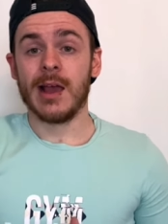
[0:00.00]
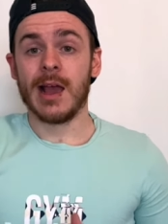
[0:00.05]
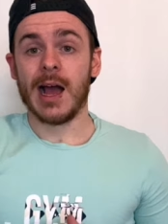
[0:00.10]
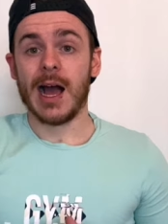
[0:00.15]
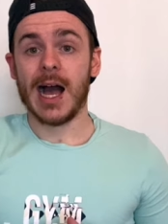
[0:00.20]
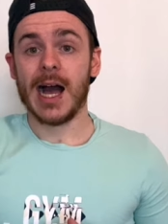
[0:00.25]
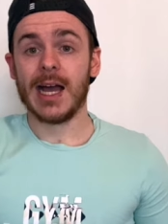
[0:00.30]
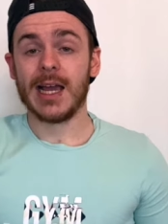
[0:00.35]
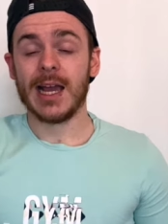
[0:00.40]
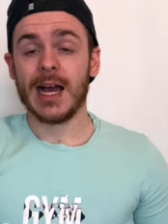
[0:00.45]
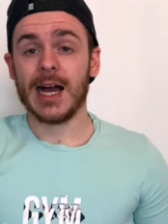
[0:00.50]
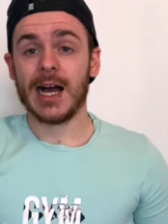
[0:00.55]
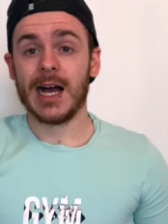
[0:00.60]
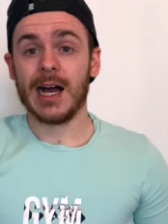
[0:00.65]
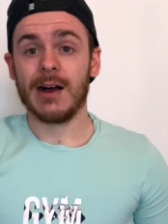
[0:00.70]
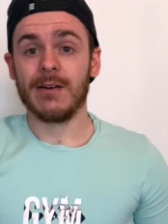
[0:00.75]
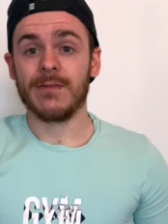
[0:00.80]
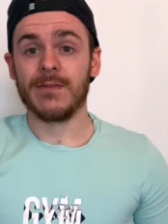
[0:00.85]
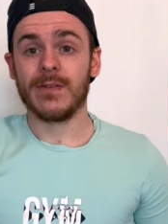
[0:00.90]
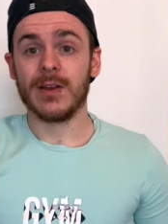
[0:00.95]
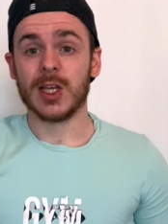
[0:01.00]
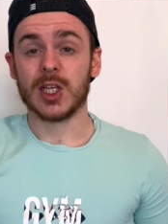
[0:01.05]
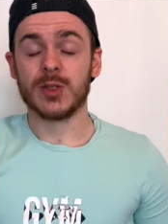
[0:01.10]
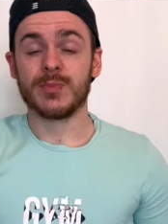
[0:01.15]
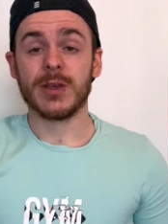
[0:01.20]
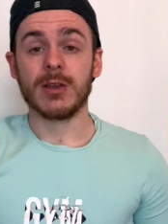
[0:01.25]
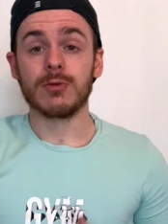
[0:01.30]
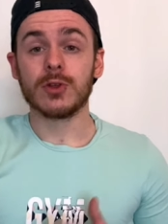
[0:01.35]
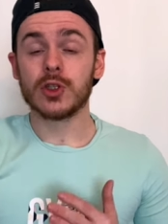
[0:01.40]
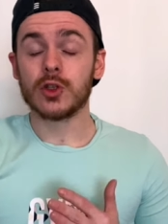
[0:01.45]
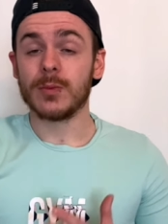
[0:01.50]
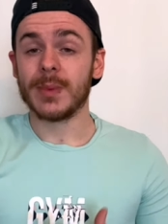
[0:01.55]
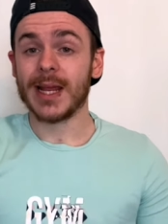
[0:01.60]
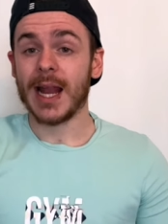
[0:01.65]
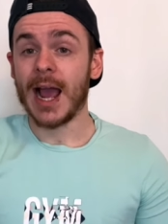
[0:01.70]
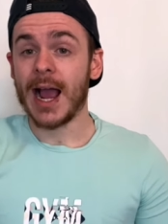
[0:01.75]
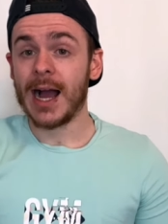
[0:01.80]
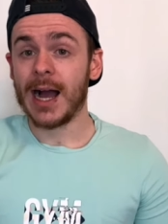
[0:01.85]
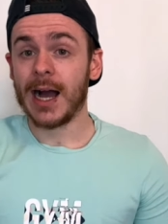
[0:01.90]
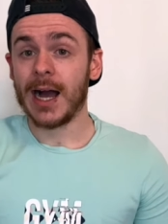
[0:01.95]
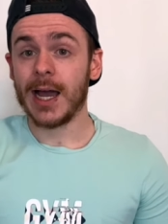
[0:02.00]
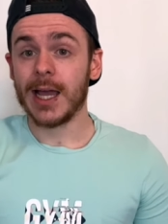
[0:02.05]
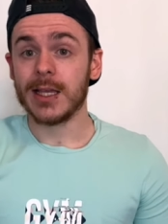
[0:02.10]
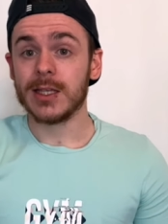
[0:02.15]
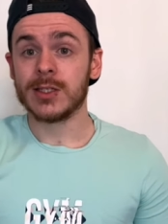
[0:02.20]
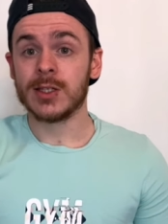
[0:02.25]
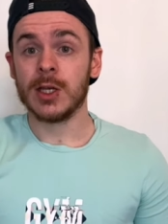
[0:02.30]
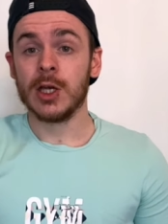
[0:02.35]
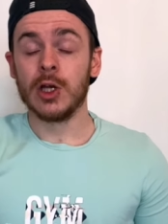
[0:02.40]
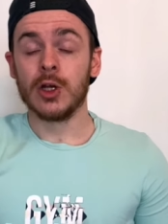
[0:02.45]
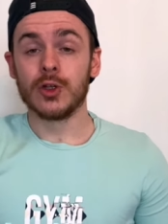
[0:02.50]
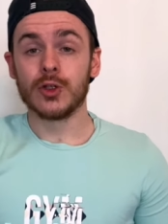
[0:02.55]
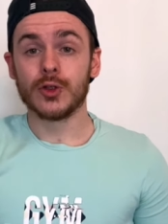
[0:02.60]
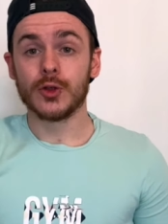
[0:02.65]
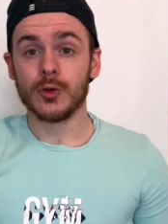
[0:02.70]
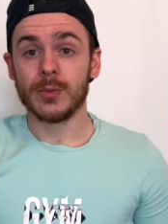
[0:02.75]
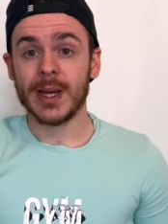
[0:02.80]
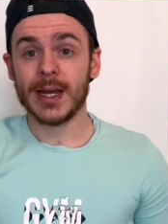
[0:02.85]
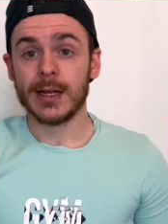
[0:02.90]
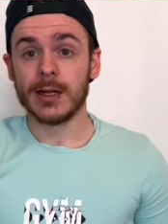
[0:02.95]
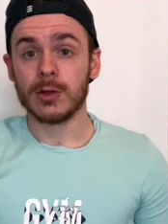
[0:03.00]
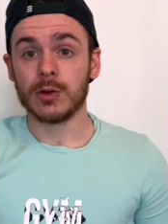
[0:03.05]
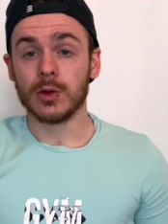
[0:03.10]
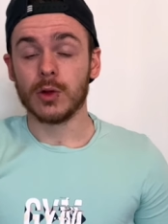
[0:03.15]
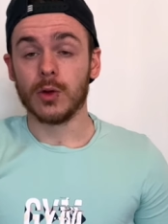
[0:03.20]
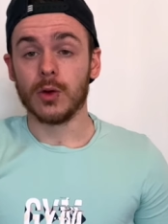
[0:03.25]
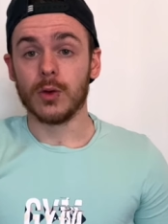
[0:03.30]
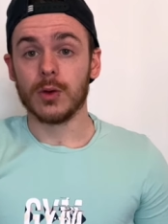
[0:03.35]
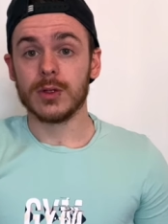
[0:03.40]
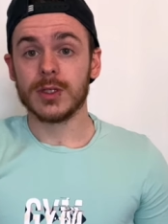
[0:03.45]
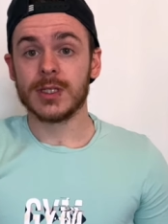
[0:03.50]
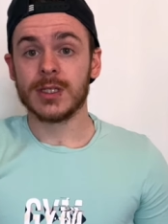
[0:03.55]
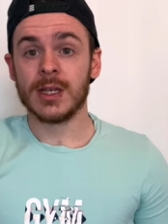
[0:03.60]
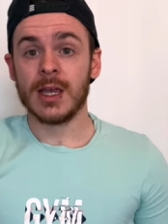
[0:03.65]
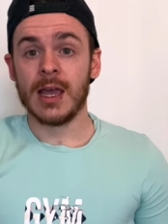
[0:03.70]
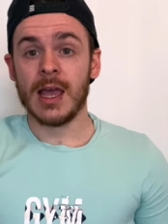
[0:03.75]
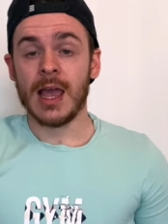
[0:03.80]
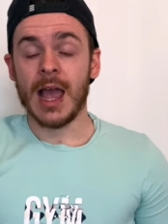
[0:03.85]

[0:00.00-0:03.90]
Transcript: I have experienced so many highs, so many lows,